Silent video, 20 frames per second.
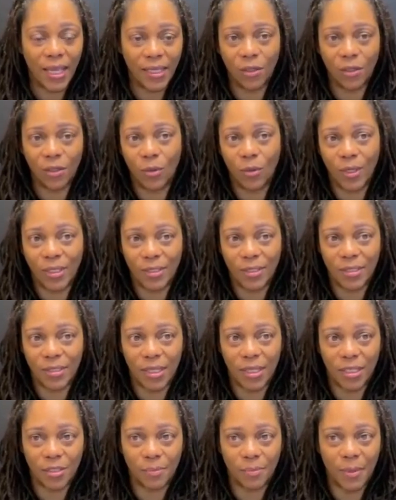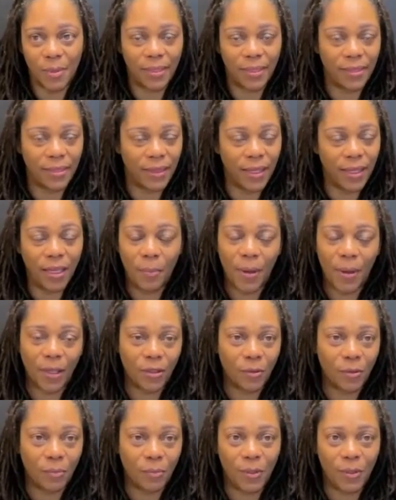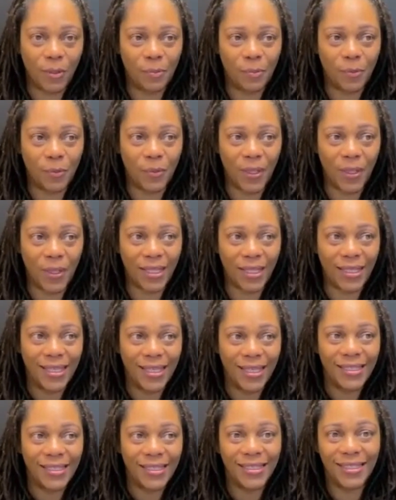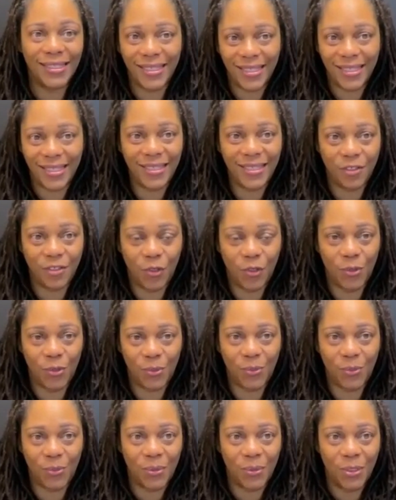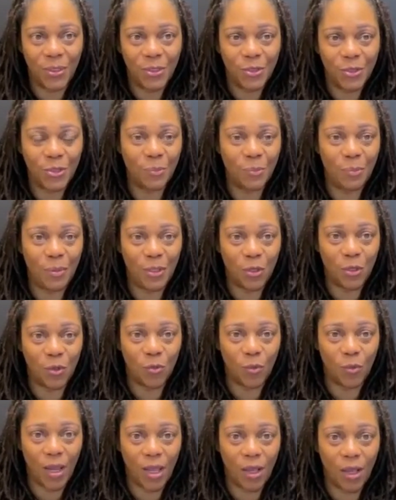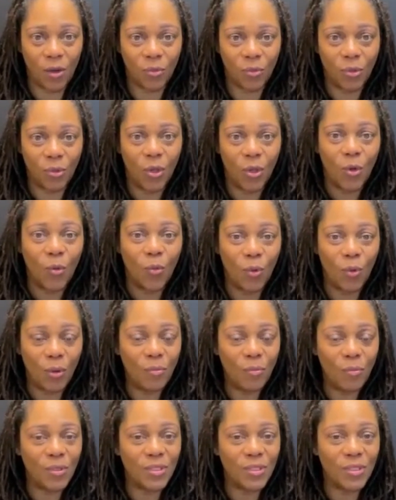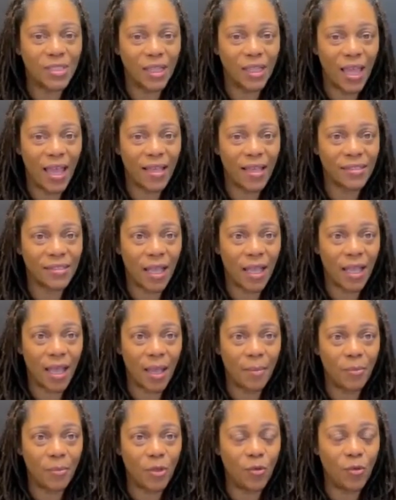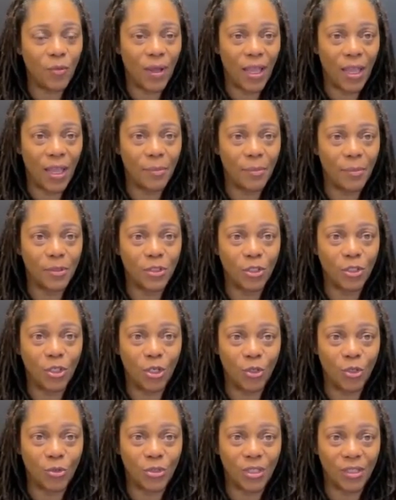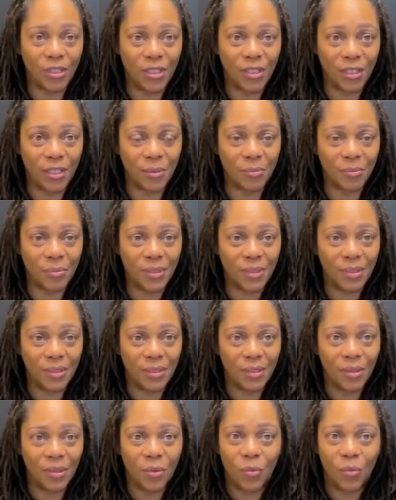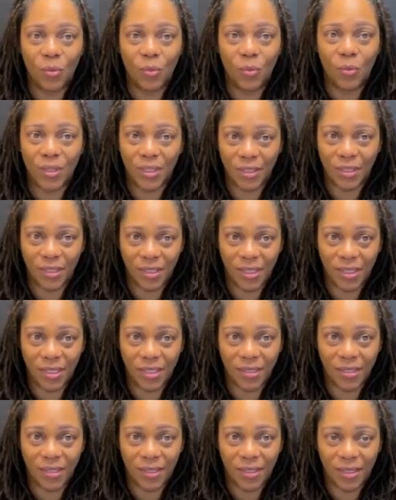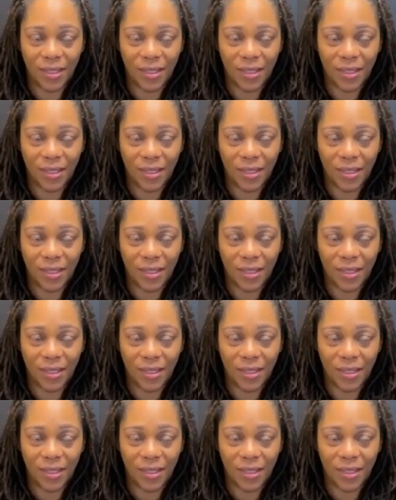Take a quick assessment. Think about the people that need you to be around. When was the last time you were able to go to them with the need?